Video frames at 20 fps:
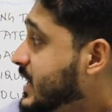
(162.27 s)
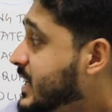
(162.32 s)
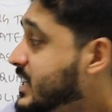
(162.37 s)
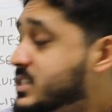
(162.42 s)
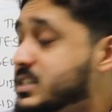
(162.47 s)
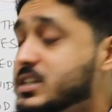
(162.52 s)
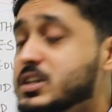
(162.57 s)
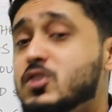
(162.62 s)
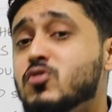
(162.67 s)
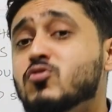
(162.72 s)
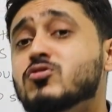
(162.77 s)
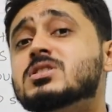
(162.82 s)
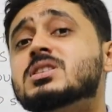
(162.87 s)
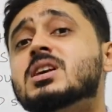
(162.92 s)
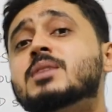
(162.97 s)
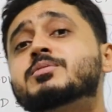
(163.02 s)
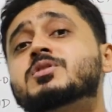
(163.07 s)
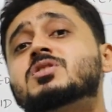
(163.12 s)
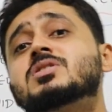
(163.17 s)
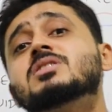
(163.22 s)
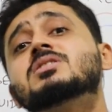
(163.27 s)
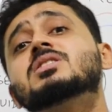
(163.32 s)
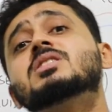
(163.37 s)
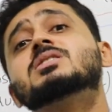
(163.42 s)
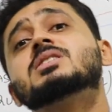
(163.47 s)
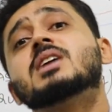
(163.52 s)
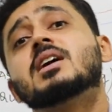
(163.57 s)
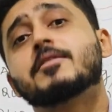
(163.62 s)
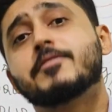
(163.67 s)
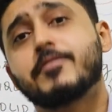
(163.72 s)
it's new
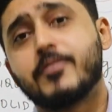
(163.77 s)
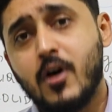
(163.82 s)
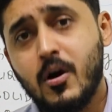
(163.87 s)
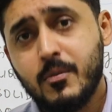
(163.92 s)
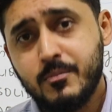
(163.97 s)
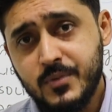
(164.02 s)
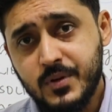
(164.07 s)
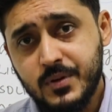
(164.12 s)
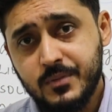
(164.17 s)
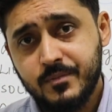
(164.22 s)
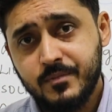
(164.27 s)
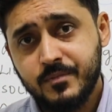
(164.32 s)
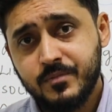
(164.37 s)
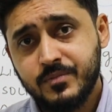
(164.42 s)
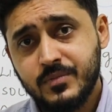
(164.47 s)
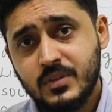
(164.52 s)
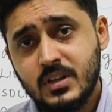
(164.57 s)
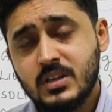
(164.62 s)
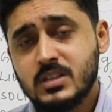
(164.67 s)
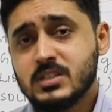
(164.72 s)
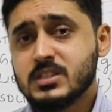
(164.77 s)
substances are formed.